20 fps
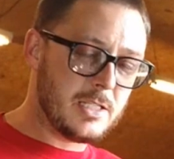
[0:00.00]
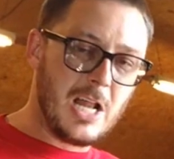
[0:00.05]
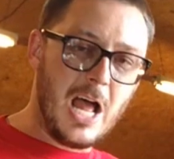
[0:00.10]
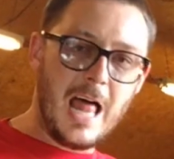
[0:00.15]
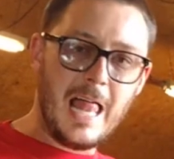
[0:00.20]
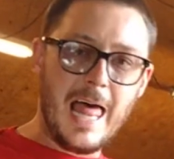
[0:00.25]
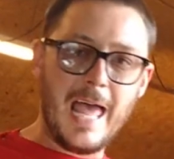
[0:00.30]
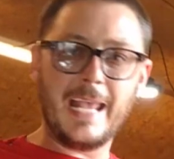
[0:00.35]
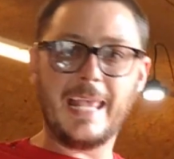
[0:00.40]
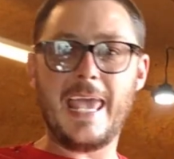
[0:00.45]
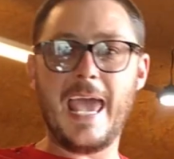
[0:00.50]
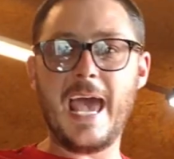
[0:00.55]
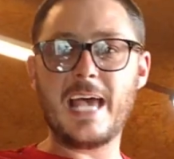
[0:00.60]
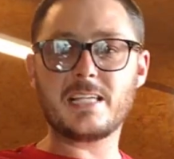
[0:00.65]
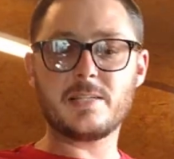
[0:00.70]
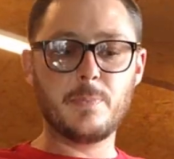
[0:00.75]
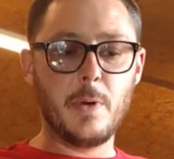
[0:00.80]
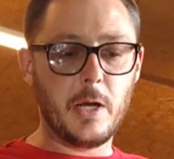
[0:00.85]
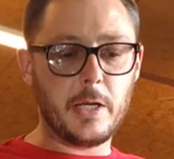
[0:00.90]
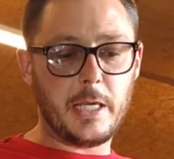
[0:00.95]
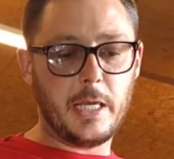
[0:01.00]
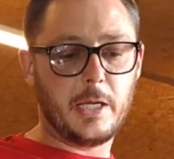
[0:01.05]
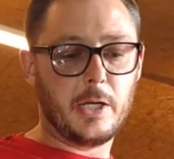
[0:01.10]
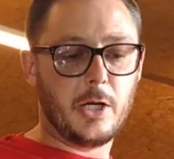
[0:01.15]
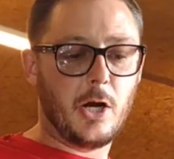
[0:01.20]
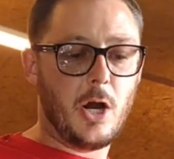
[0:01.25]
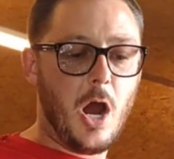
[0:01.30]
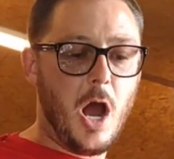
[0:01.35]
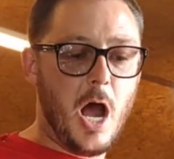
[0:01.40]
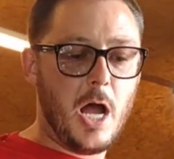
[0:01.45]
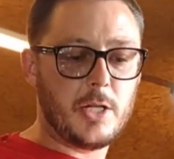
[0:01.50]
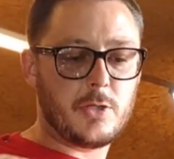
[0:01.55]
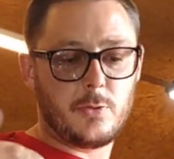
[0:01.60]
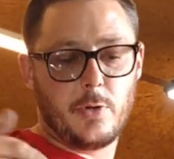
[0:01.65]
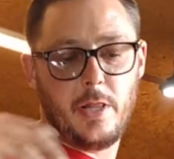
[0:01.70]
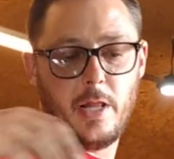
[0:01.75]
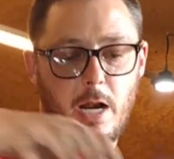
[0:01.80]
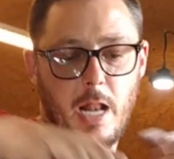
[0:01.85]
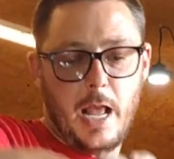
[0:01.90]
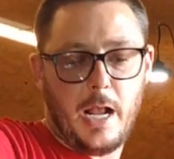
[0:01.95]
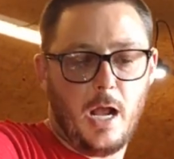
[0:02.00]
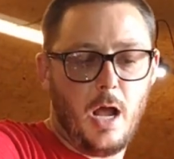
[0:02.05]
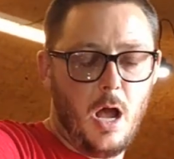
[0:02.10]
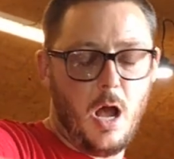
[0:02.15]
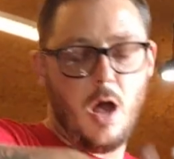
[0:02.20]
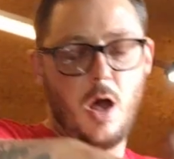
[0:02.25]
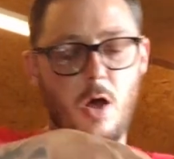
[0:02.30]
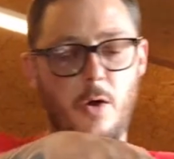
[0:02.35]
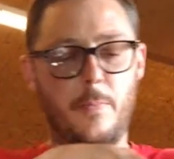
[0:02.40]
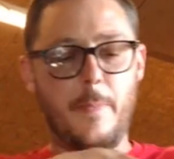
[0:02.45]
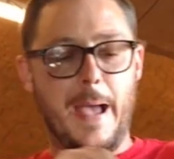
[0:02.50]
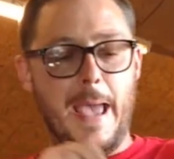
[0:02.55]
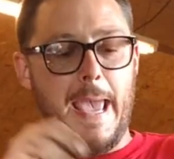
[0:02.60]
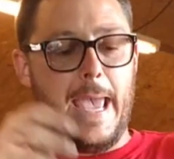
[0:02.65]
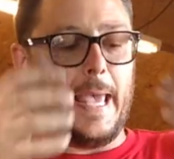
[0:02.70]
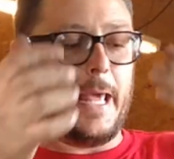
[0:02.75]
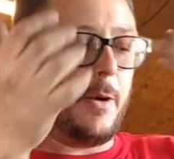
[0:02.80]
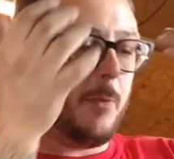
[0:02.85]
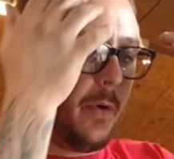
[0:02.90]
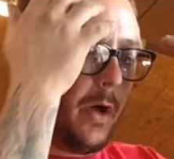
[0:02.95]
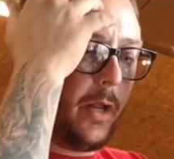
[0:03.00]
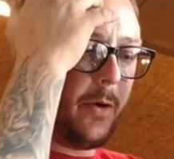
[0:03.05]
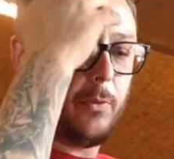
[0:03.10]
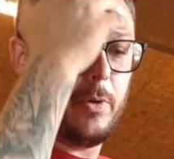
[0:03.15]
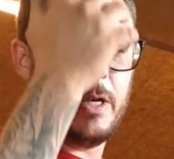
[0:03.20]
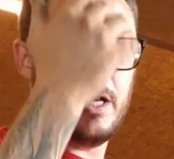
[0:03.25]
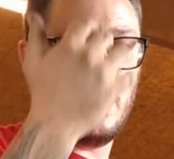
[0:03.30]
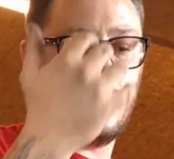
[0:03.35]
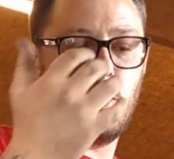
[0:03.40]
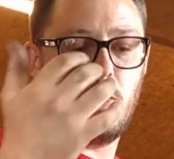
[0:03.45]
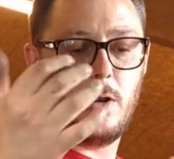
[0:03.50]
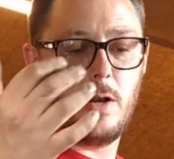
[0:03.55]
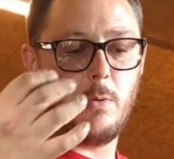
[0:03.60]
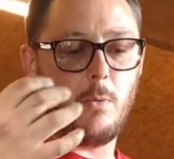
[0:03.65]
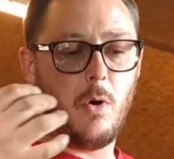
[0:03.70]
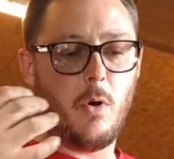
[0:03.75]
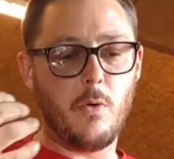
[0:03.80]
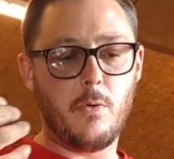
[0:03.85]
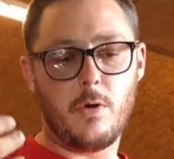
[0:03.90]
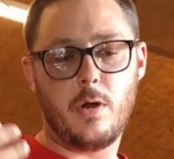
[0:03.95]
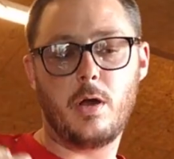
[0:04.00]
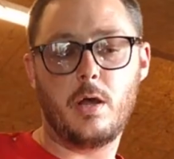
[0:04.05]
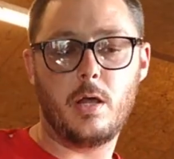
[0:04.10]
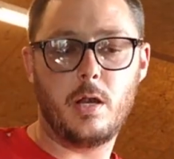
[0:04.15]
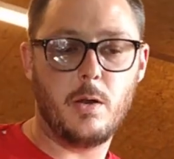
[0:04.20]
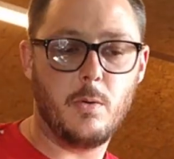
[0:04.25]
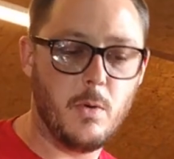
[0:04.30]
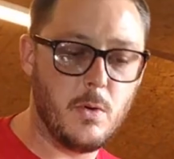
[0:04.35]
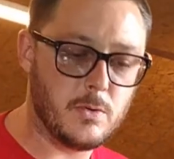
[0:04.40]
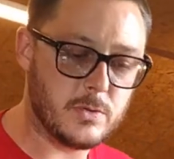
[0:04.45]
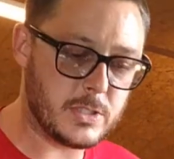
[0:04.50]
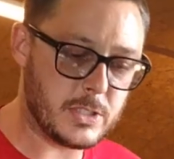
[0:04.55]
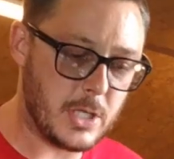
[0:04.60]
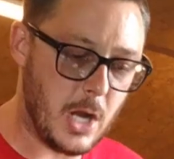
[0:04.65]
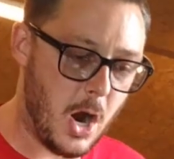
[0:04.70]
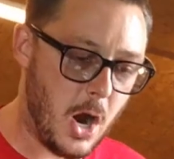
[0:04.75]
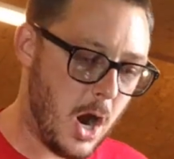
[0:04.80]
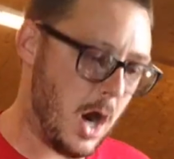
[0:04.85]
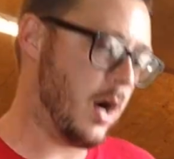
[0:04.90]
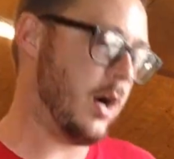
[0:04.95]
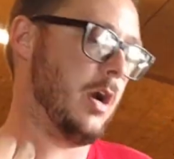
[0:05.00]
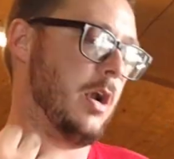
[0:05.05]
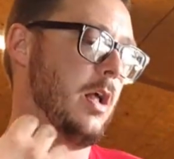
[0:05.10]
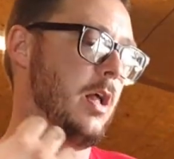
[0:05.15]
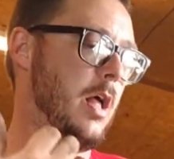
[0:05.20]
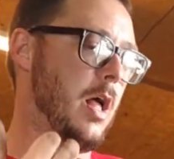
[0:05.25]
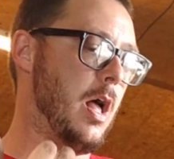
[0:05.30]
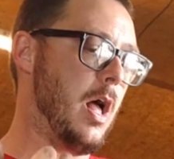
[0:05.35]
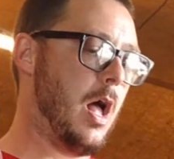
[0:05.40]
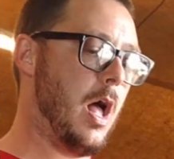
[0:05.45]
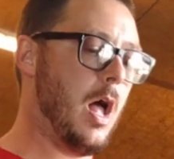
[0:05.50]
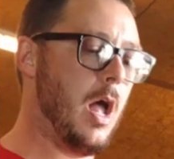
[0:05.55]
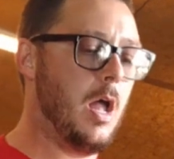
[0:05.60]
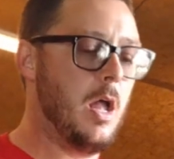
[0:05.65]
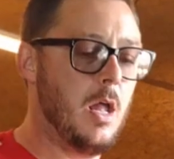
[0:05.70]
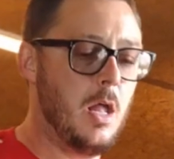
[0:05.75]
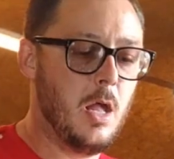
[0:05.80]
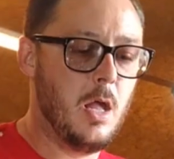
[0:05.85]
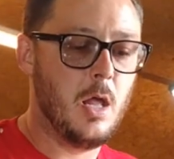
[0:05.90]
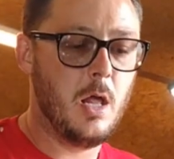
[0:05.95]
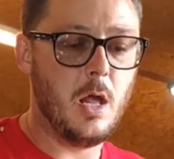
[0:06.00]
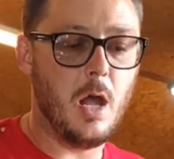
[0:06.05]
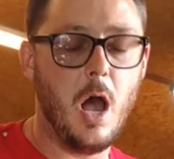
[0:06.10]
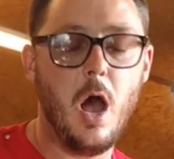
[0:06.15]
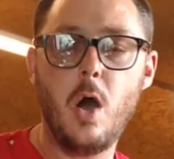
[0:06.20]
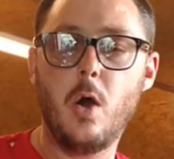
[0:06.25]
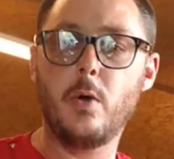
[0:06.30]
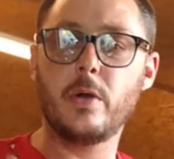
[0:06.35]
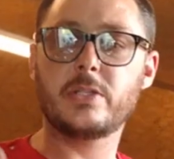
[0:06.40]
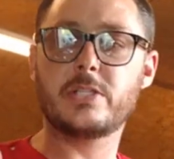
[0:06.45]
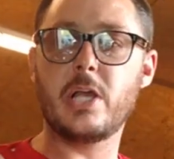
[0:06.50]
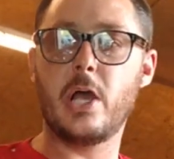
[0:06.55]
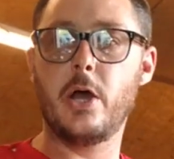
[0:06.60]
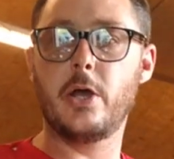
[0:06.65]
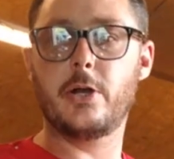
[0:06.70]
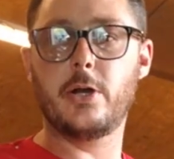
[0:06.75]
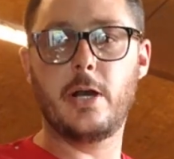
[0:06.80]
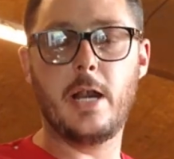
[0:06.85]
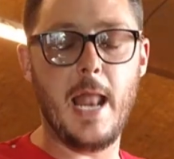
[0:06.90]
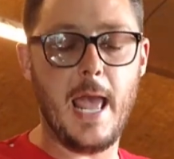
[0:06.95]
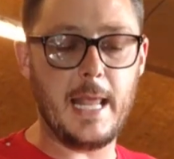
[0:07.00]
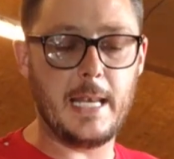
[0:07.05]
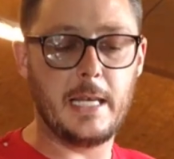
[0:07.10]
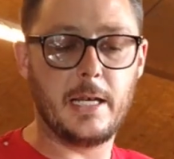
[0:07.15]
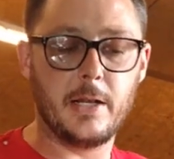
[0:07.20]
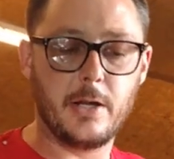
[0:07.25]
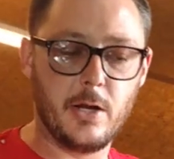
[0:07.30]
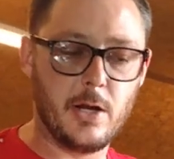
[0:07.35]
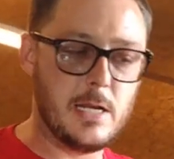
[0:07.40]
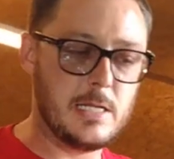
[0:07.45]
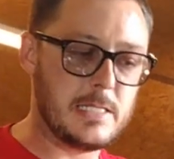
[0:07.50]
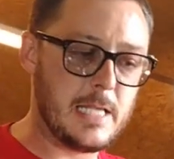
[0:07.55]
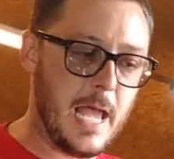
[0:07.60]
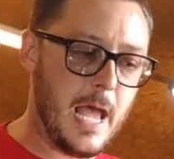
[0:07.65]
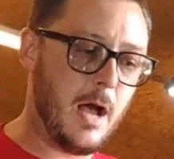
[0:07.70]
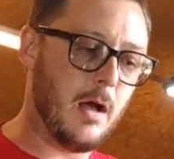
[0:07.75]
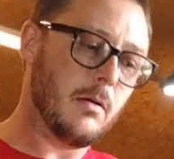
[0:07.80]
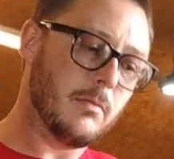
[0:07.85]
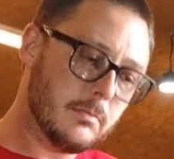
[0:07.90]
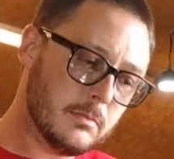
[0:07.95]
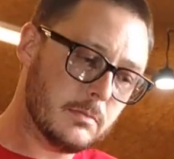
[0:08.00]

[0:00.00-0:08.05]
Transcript: It's not like Gas Monkey Garage where they're like, oh man, what do we do? And it won't run, it won't start. Oh, it's 180 degrees out.